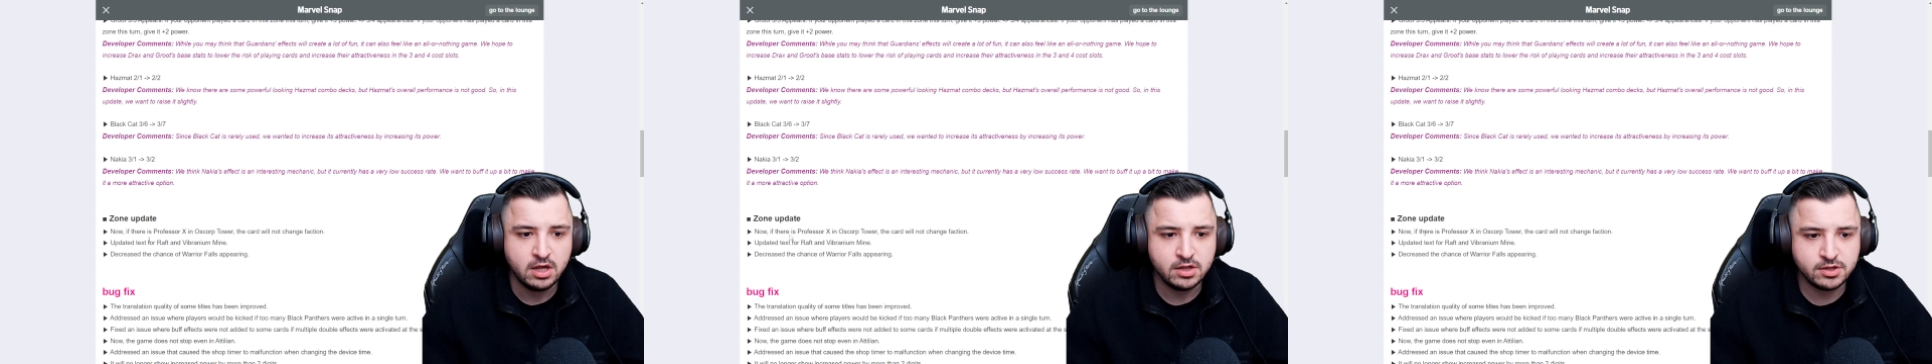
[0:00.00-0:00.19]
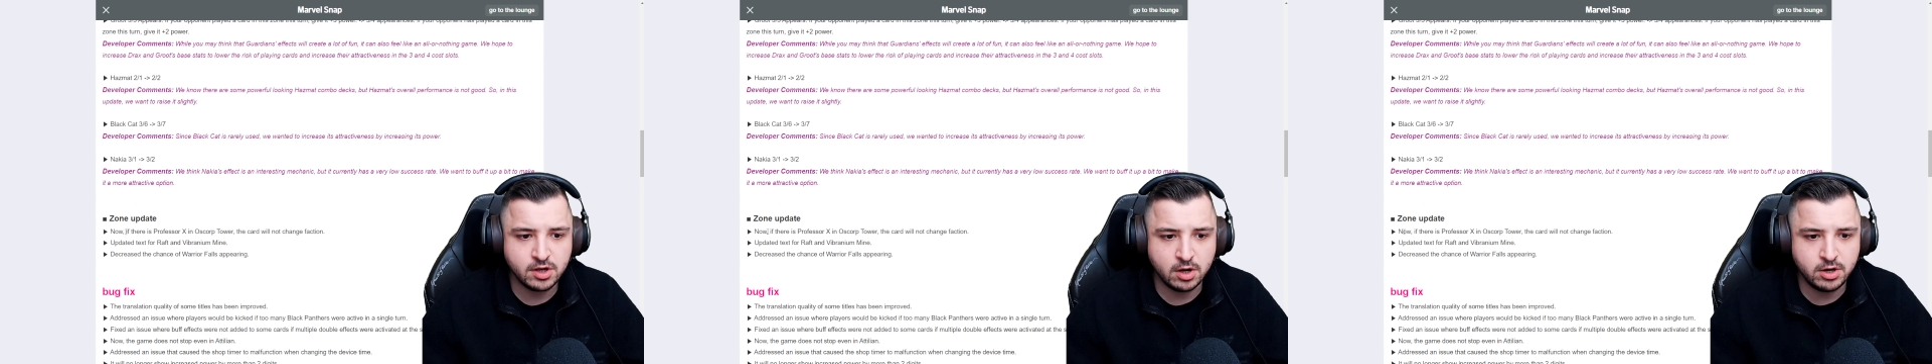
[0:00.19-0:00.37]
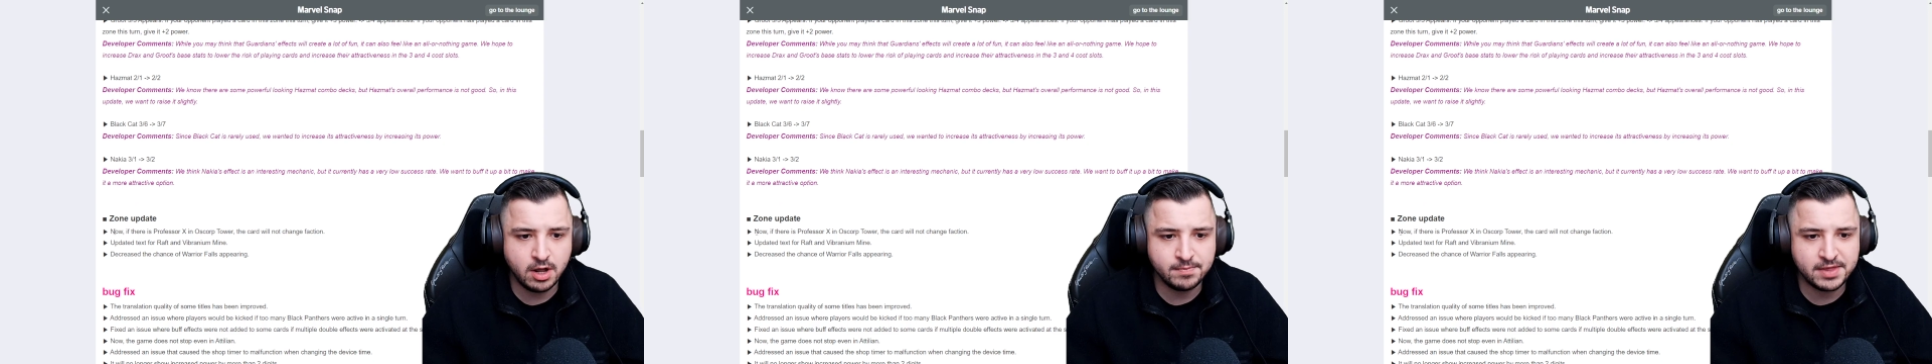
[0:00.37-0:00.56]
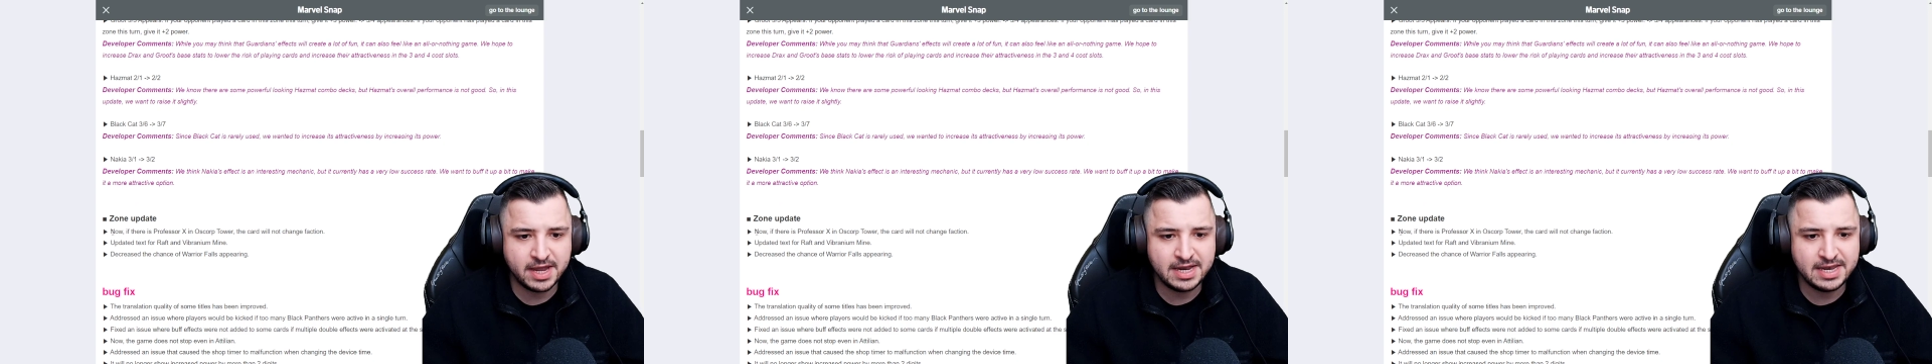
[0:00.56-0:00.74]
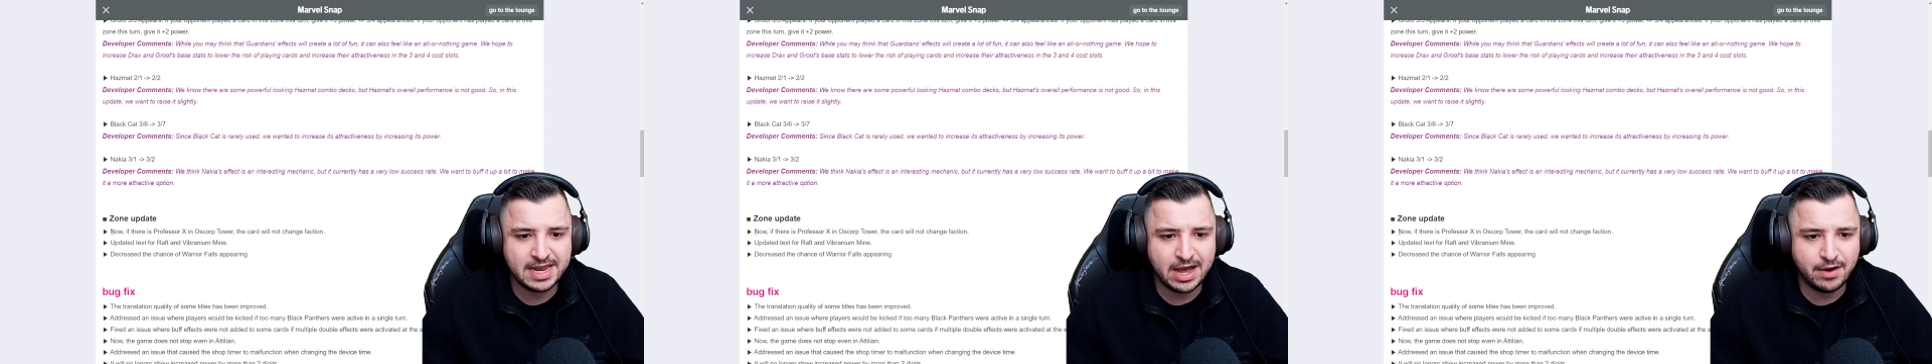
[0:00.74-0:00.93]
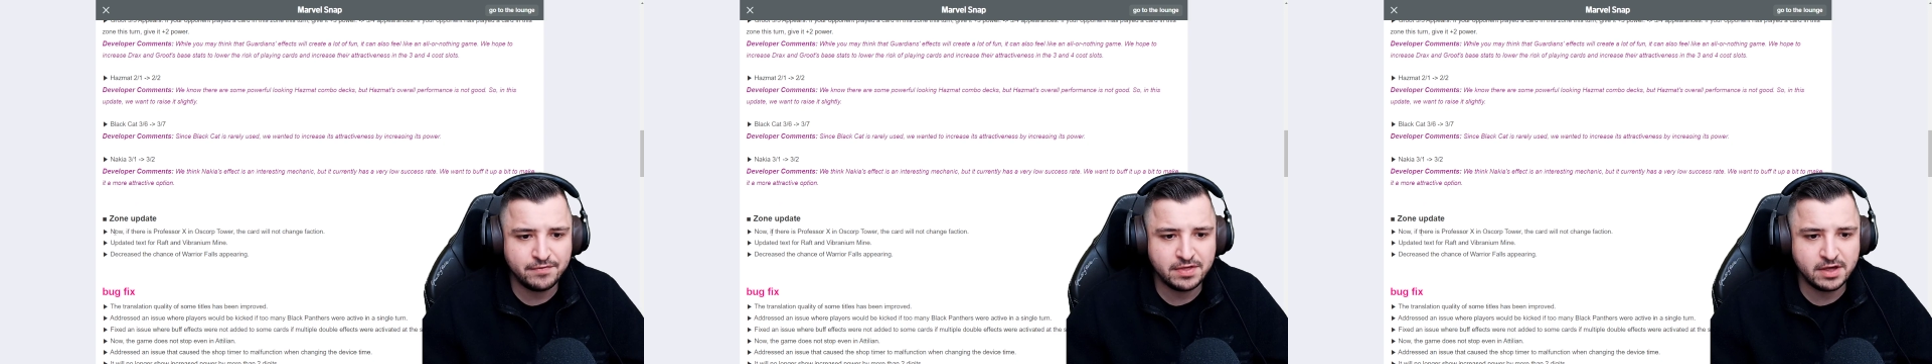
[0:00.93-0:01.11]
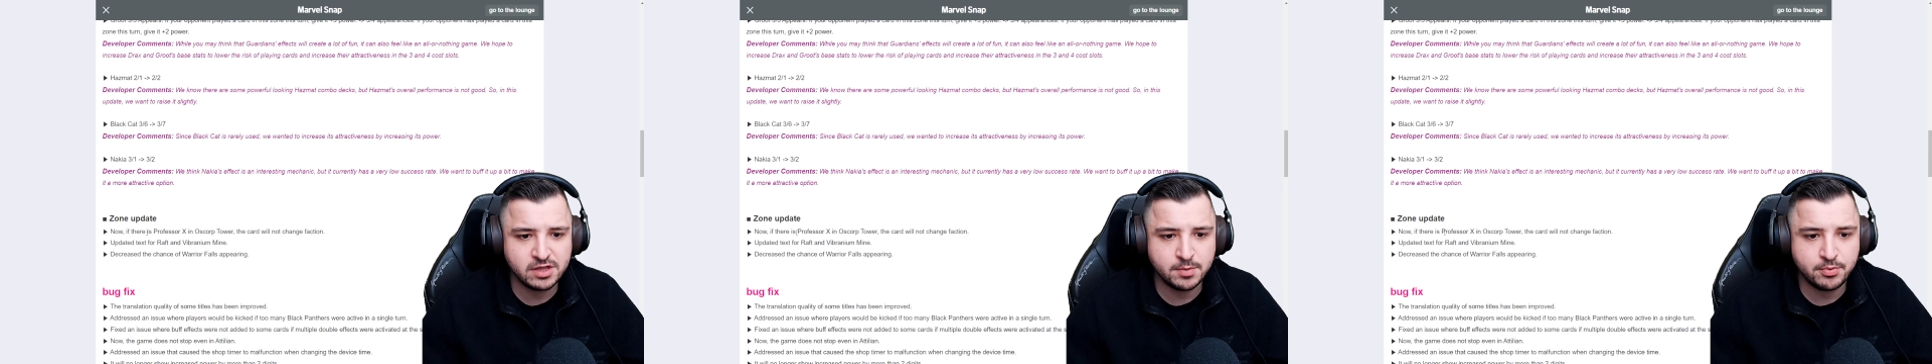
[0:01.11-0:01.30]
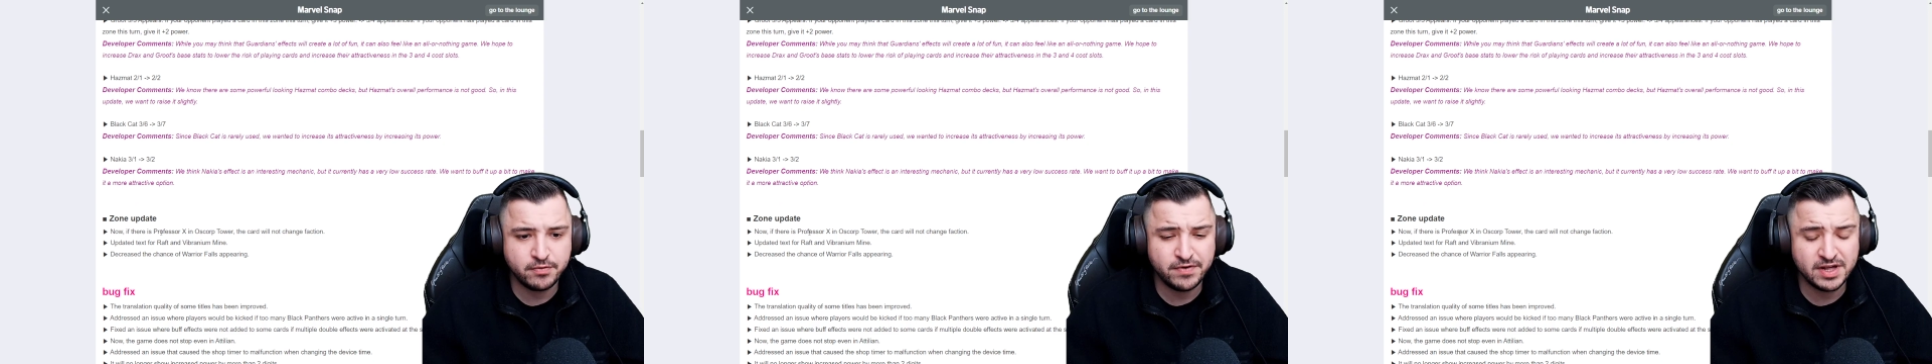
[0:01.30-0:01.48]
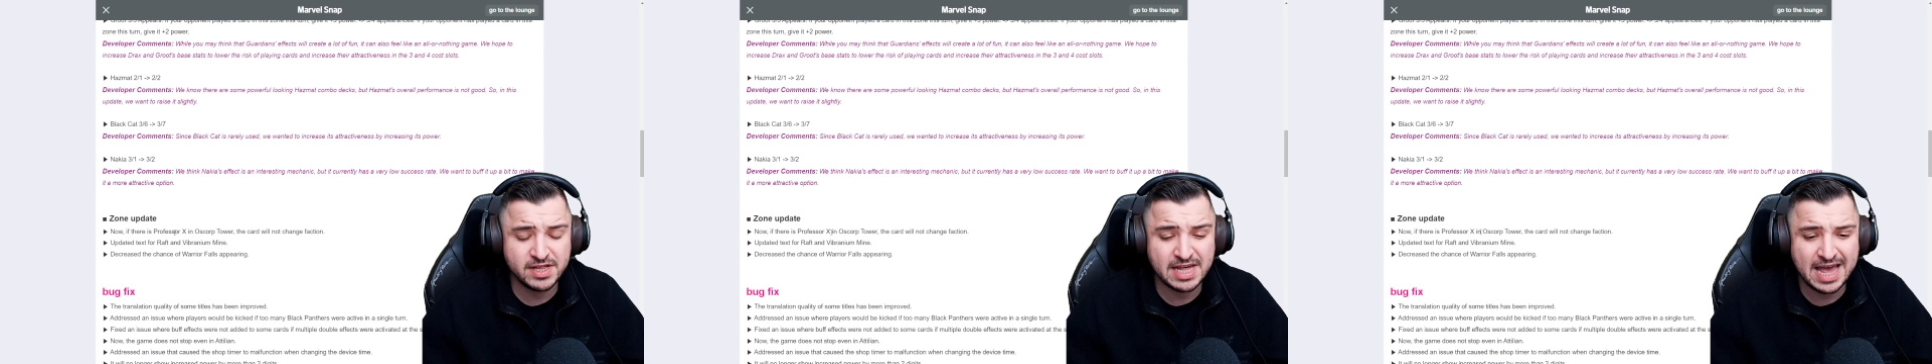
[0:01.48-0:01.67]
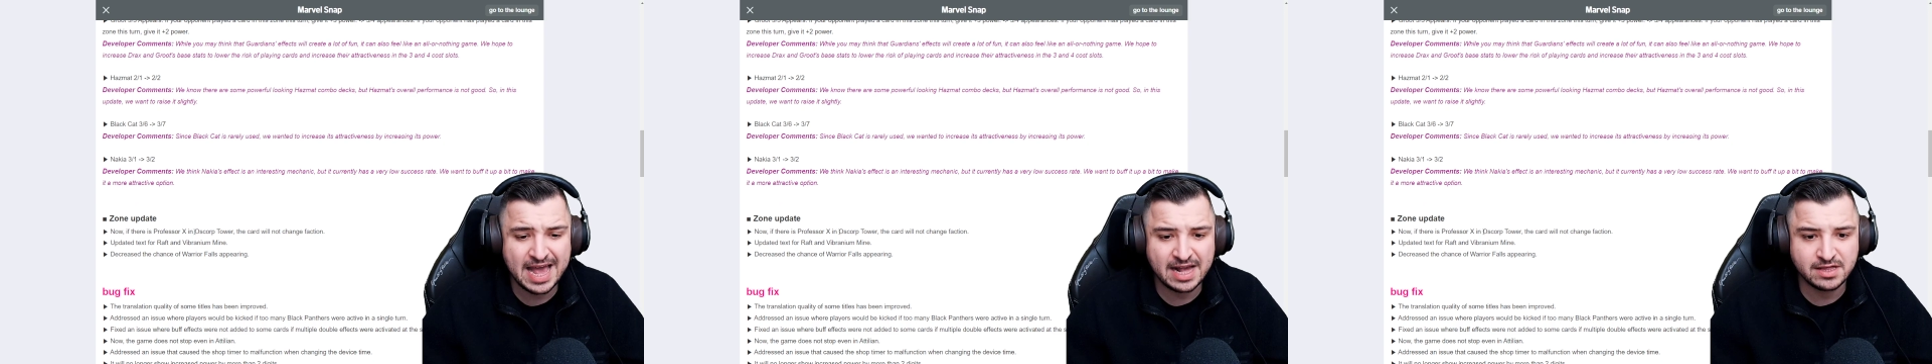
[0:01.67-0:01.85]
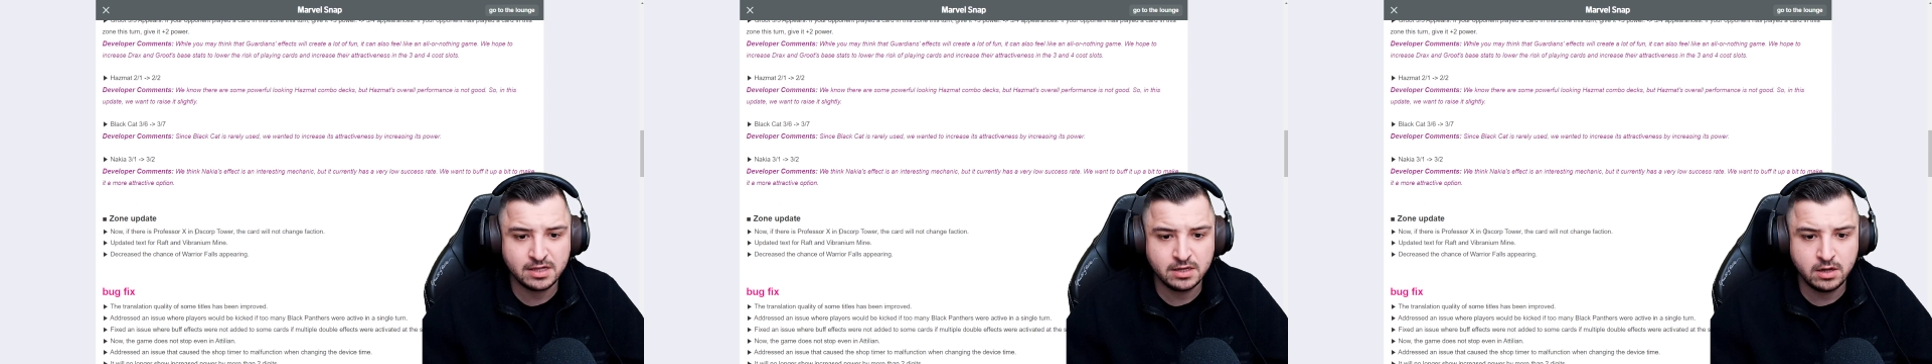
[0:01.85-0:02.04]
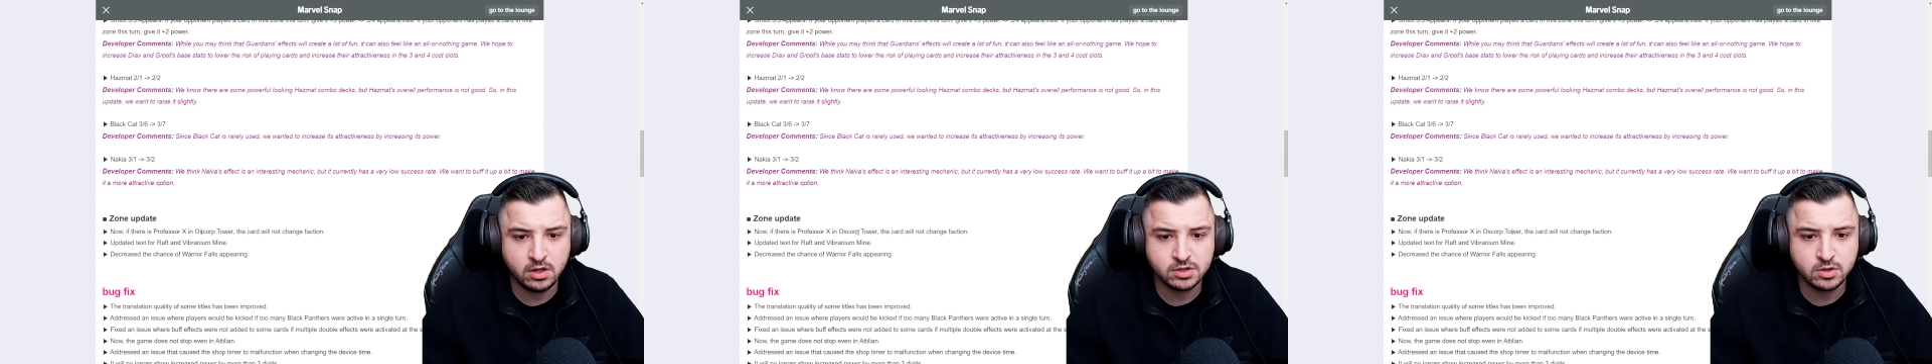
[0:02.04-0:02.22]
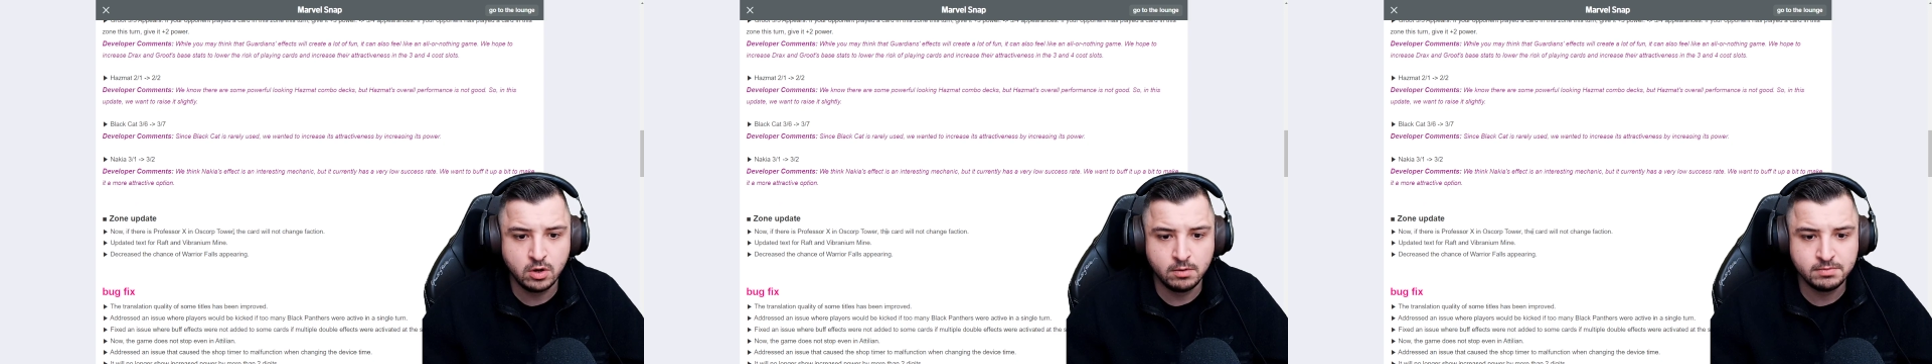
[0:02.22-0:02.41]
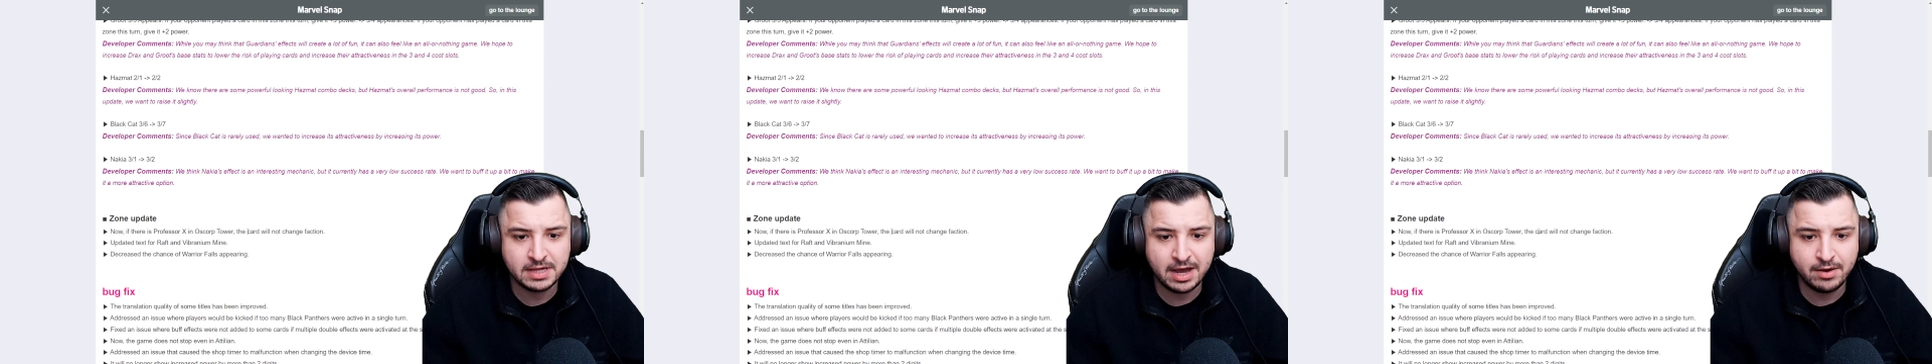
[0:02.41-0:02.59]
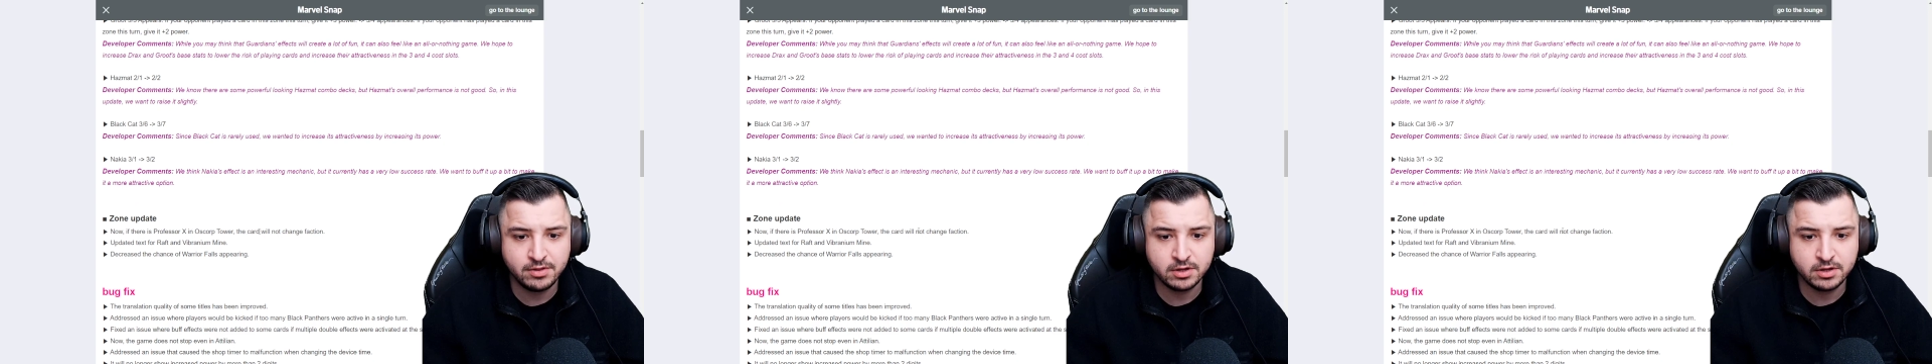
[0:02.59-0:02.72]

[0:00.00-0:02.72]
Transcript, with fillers: Zone update. Now, if there's a Professor X in Oscorp Tower,